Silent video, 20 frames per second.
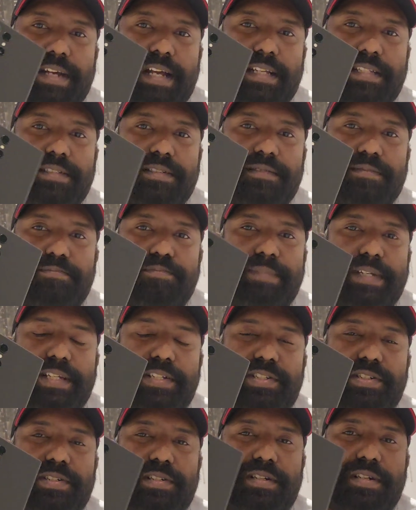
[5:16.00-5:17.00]
as a
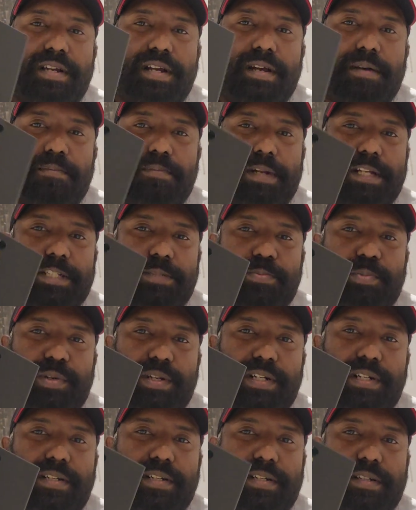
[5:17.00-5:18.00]
major plus
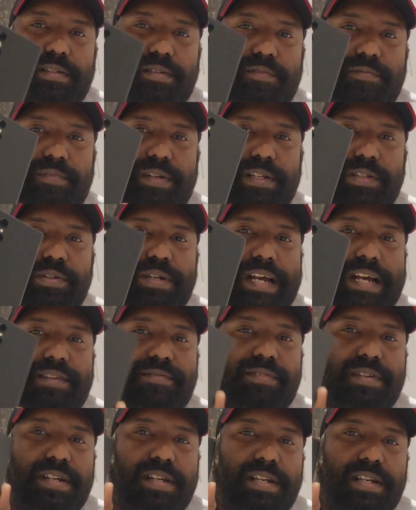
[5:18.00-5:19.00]
point when you
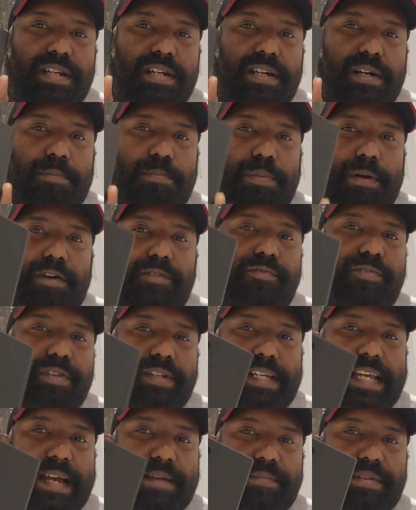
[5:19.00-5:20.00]
have a
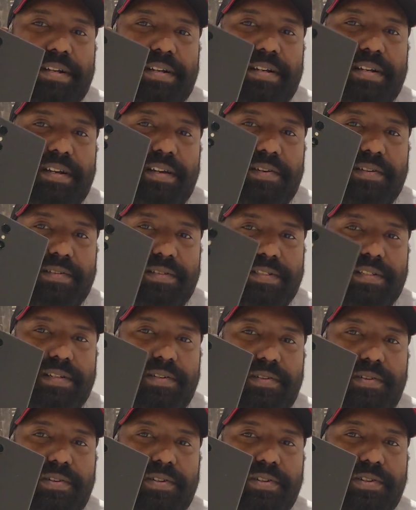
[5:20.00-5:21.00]
powerful camera
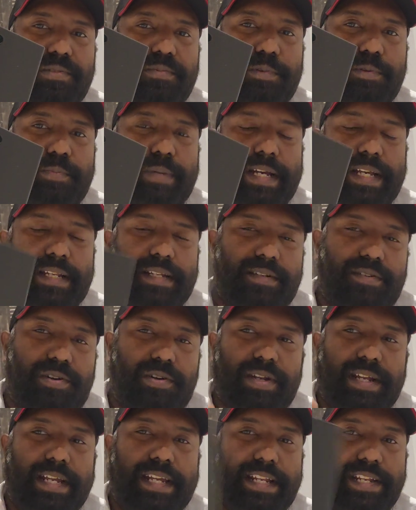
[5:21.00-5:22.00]
on your mobile
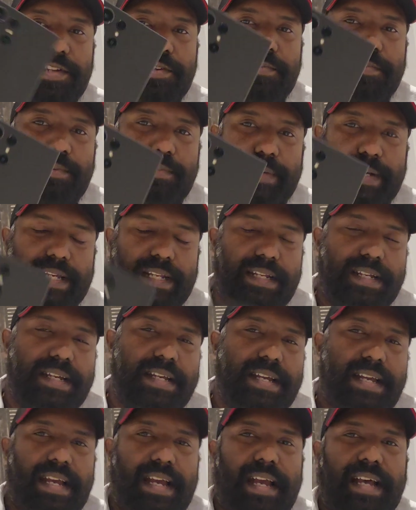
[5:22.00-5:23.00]
or in your mobile.
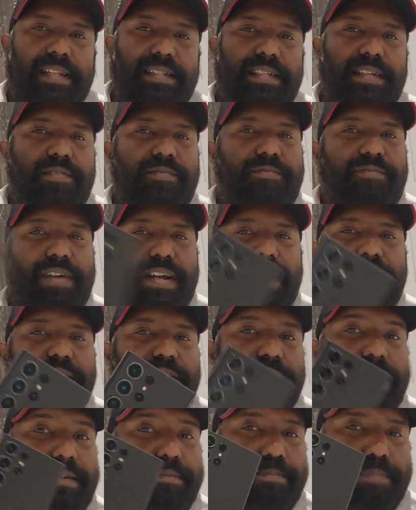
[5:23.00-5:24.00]
And then
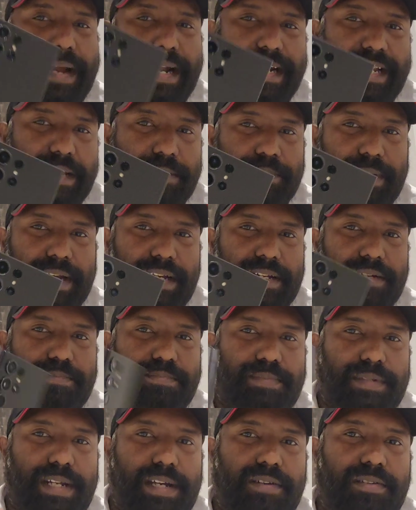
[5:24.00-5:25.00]
finally you have battery
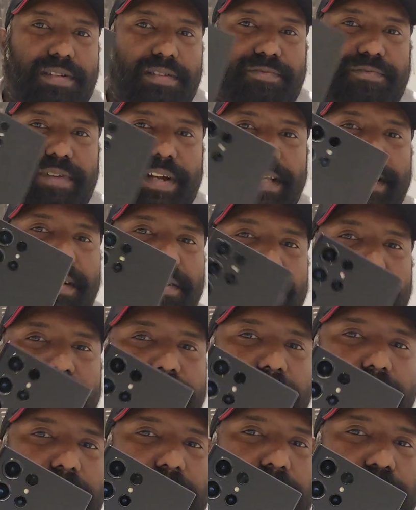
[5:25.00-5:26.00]
backup. Now the
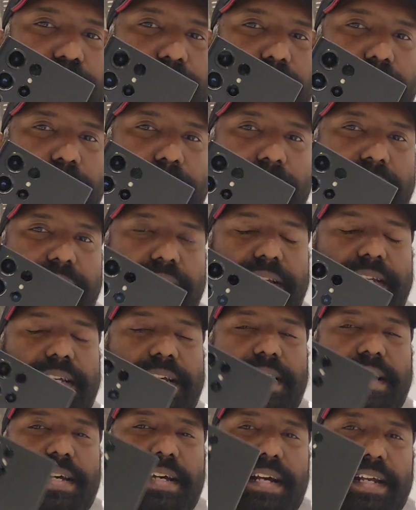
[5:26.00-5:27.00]
5000 milliamp hour battery,
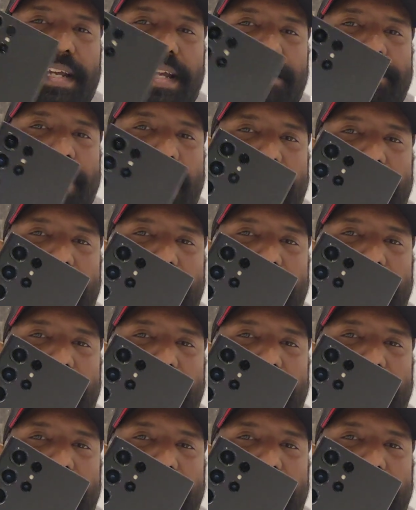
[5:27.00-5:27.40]
again